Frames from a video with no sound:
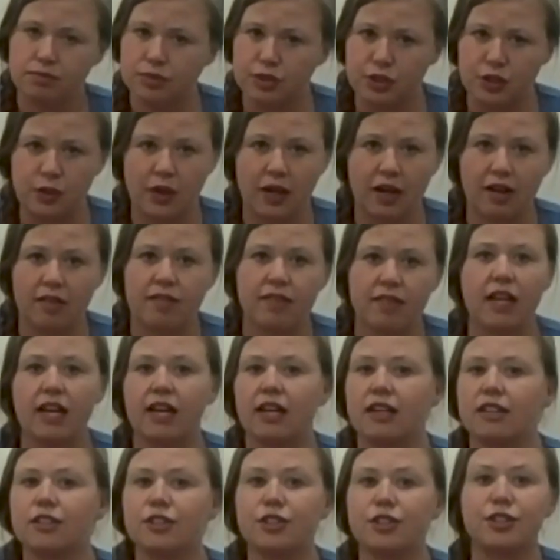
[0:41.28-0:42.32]
you have
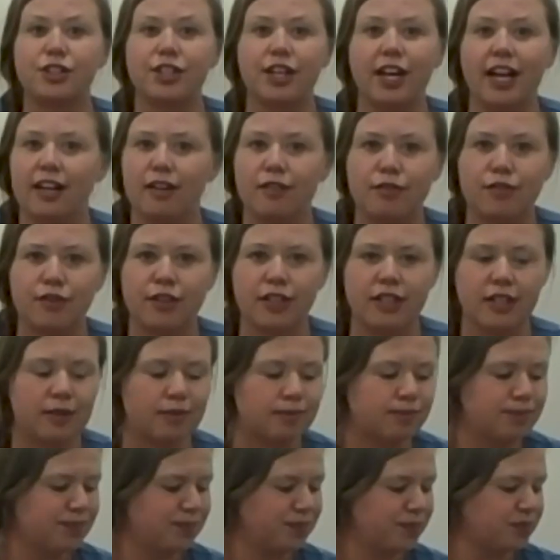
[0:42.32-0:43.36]
that creative
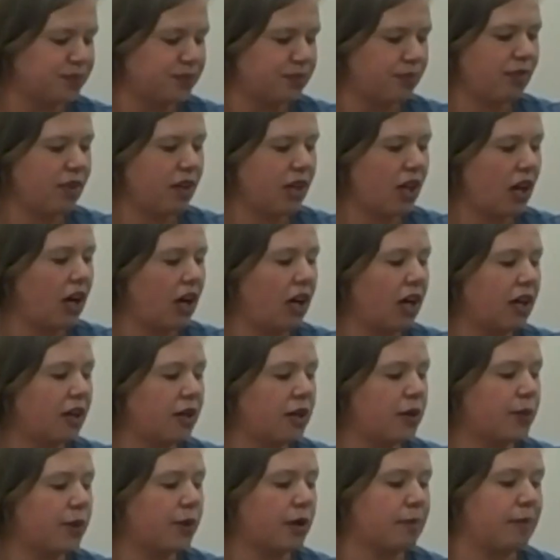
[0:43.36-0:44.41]
freedom. Uh,
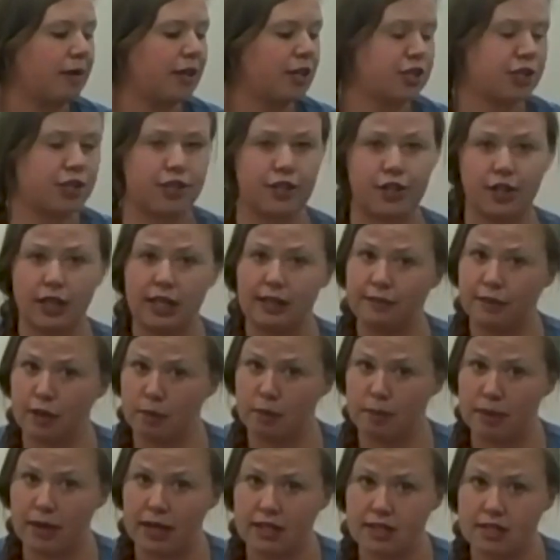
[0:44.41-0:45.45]
you want to make sure you have your
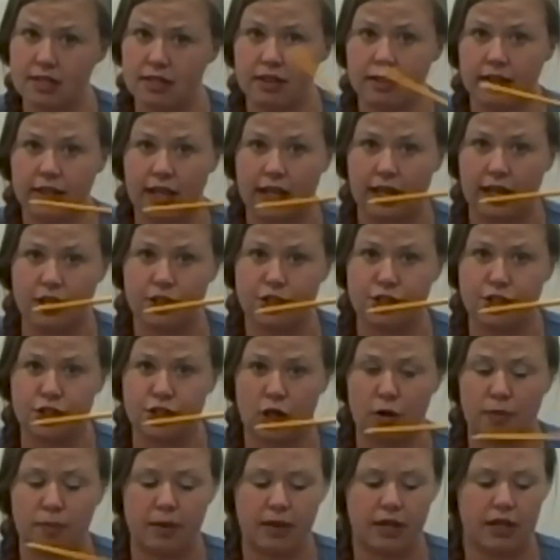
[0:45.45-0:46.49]
pencil and that it's
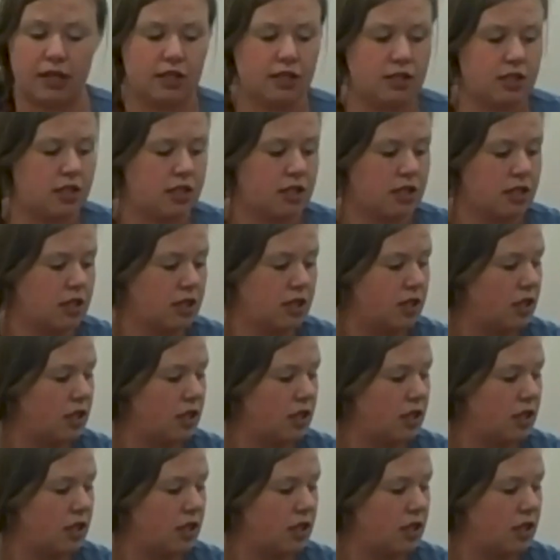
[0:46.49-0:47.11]
sharpened.